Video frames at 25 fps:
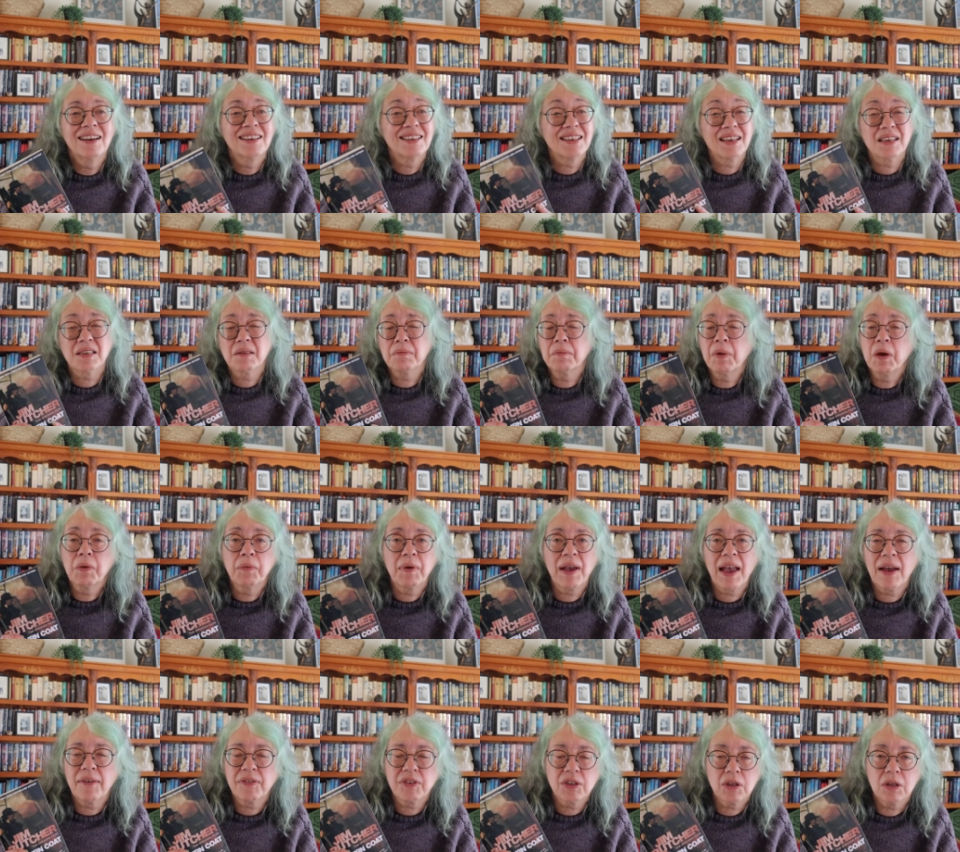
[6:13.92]
doesn't mean we
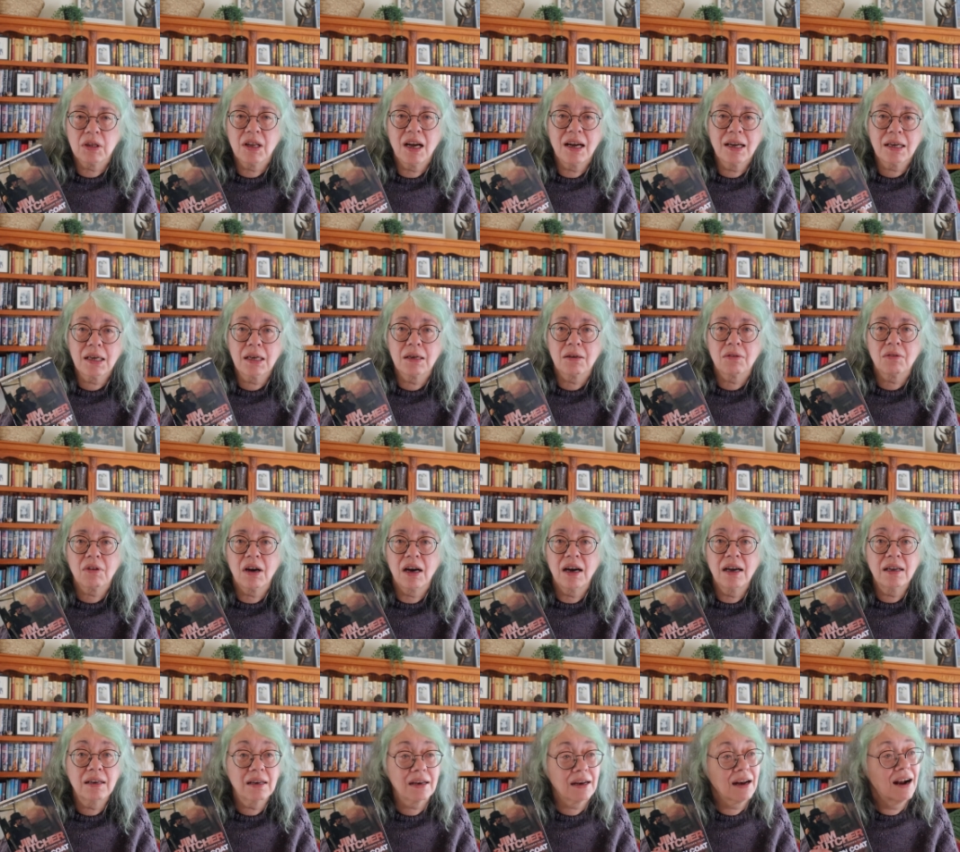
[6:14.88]
have to like it,
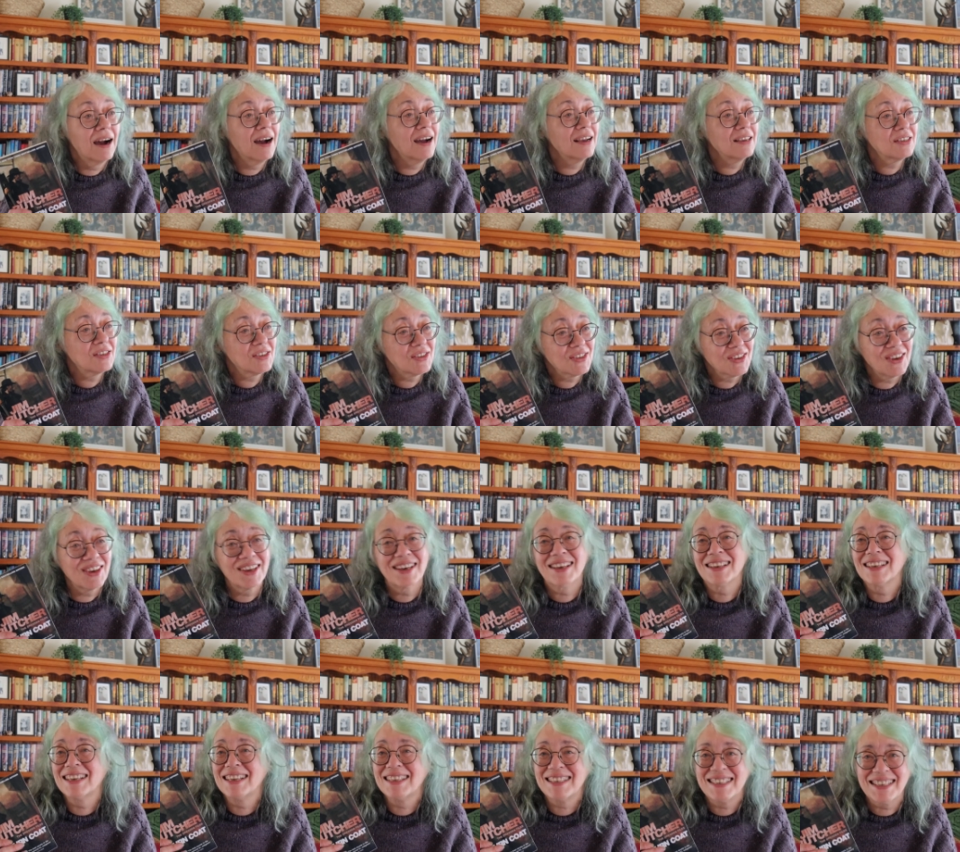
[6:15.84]
right? And I
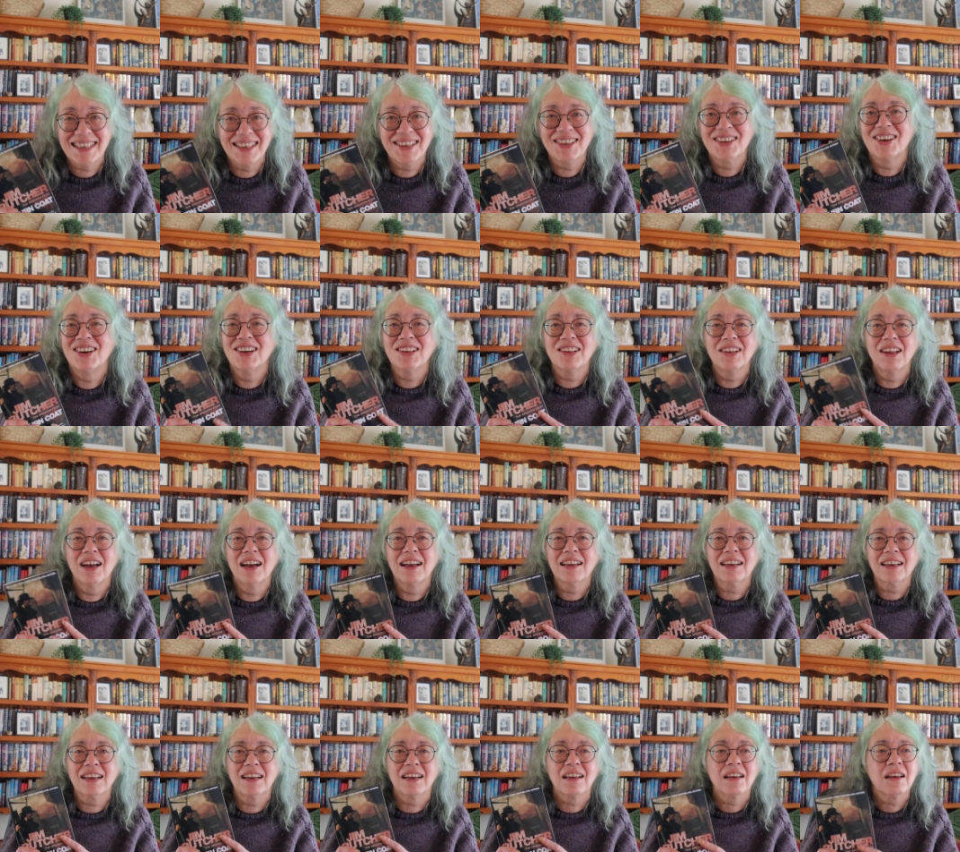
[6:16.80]
certainly did not
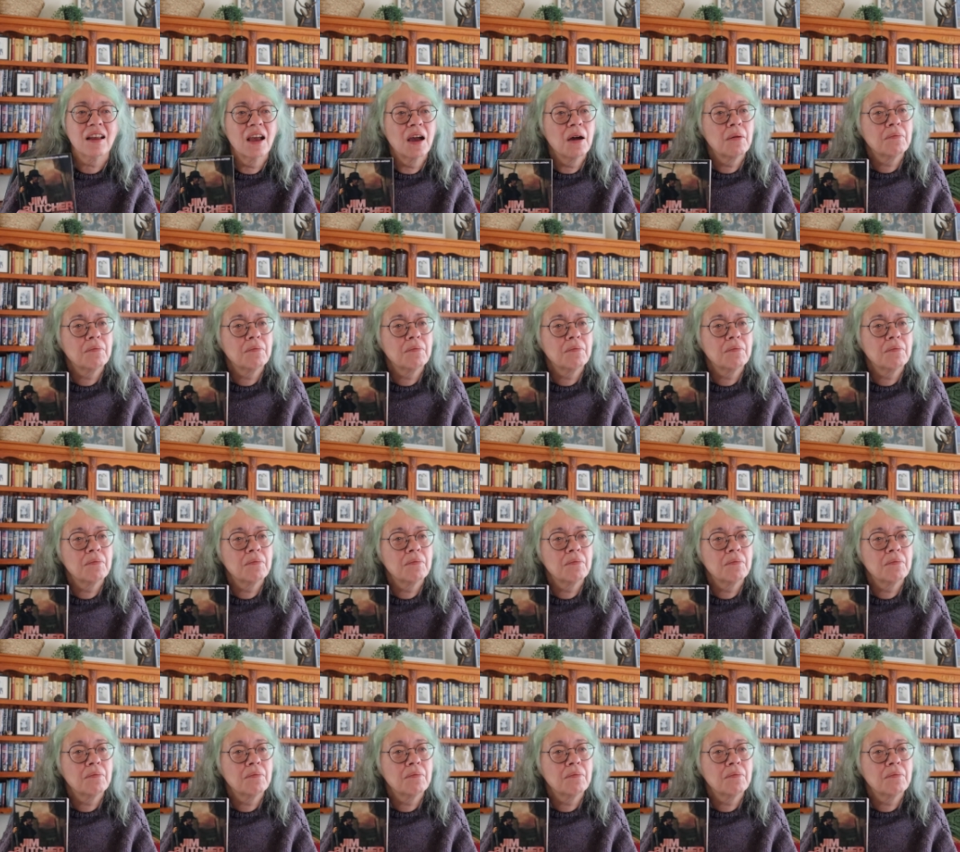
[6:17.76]
like it.